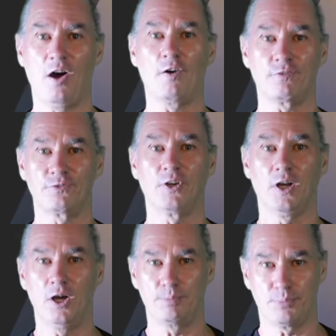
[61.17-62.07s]
of
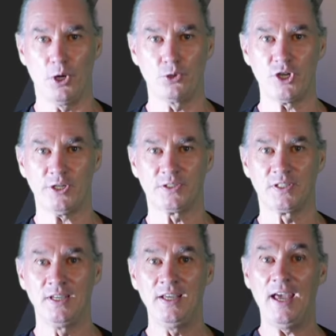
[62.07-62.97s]
a project
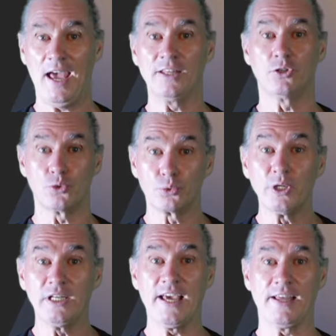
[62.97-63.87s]
and to
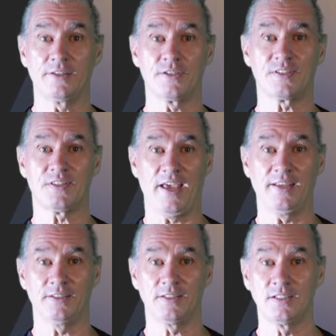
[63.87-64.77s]
really
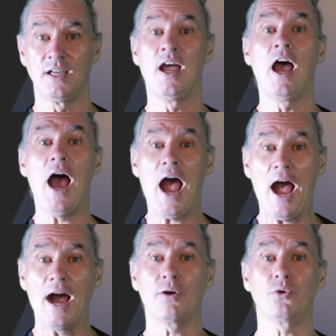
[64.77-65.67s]
understand
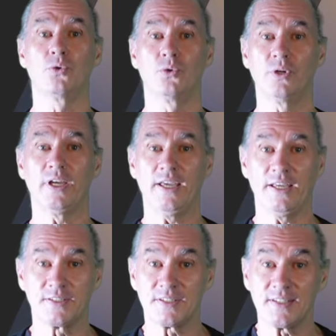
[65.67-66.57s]
how
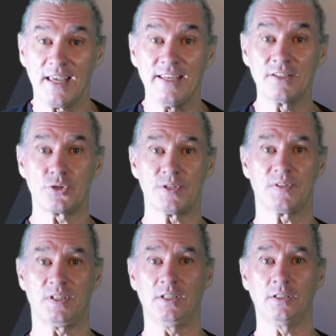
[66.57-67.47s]
it's
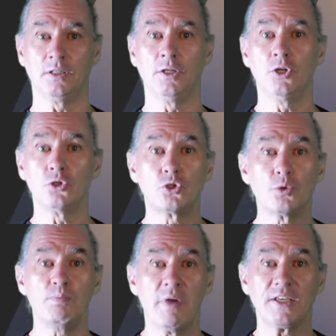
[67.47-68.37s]
interesting to
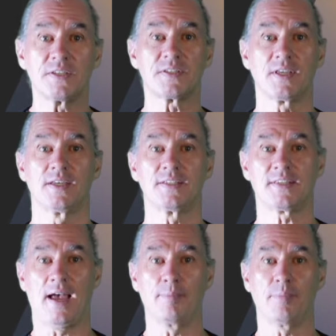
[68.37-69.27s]
mix
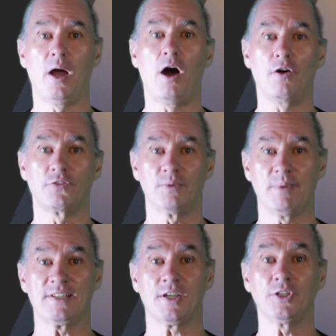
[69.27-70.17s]
some of the
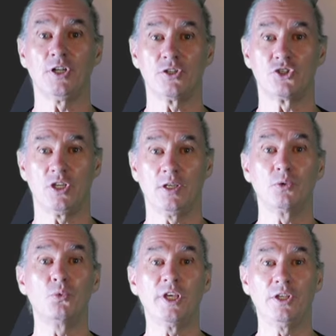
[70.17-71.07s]
methodology
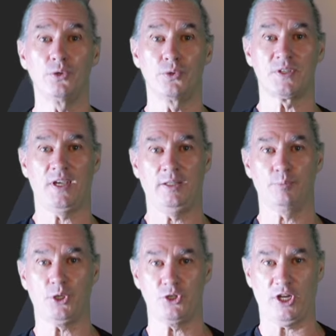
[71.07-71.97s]
we use in
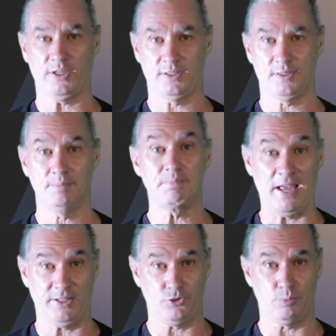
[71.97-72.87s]
project
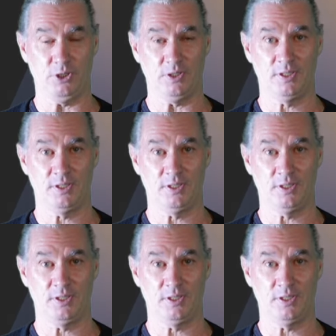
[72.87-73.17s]
management.